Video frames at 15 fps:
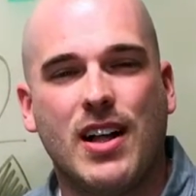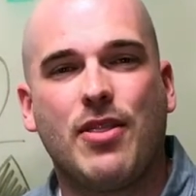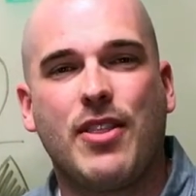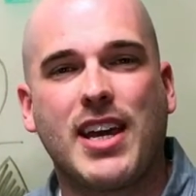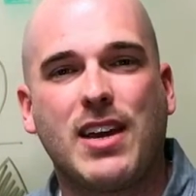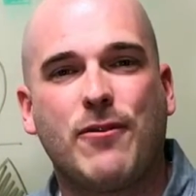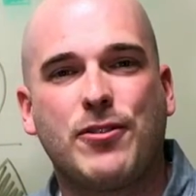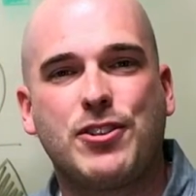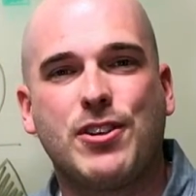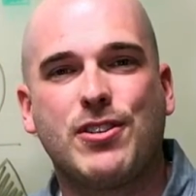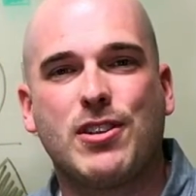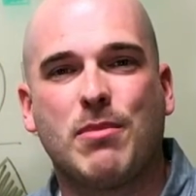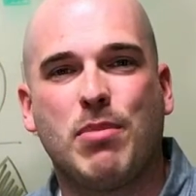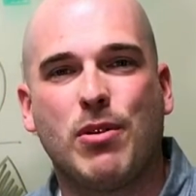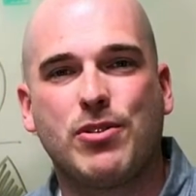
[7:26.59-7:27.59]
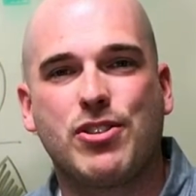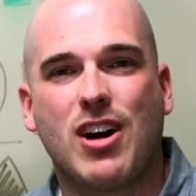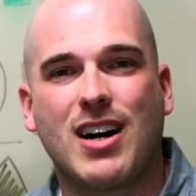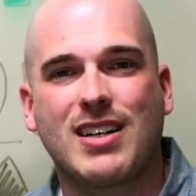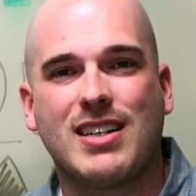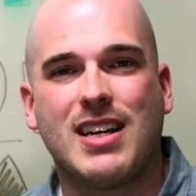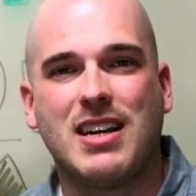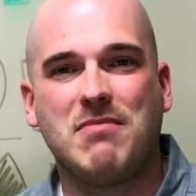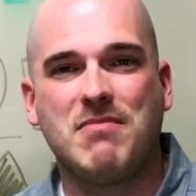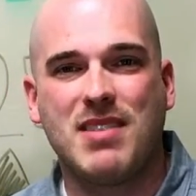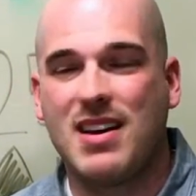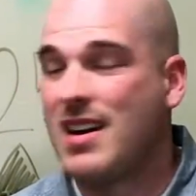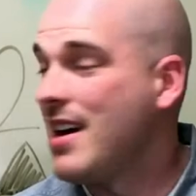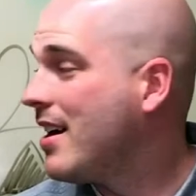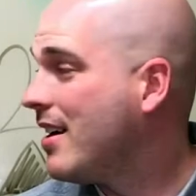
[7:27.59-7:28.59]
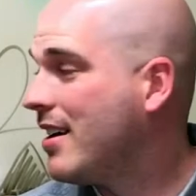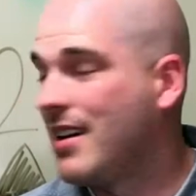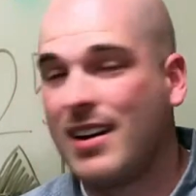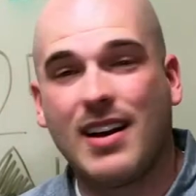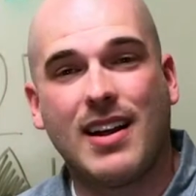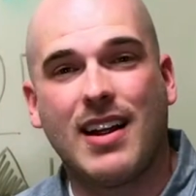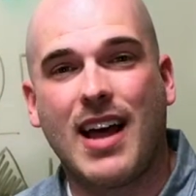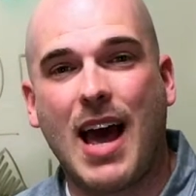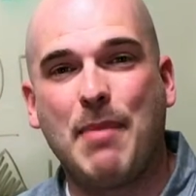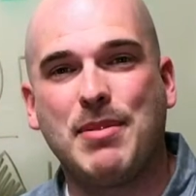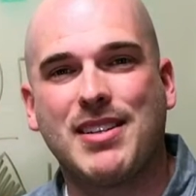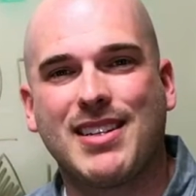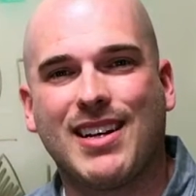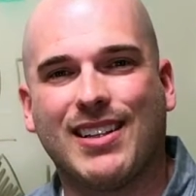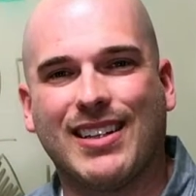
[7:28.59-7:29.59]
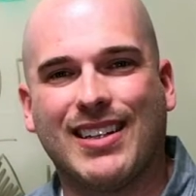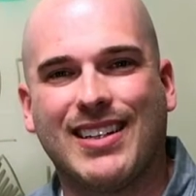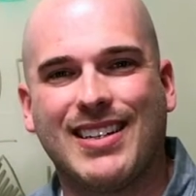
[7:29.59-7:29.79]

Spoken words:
Thank you for choosing the Poltrock team. Happy selling.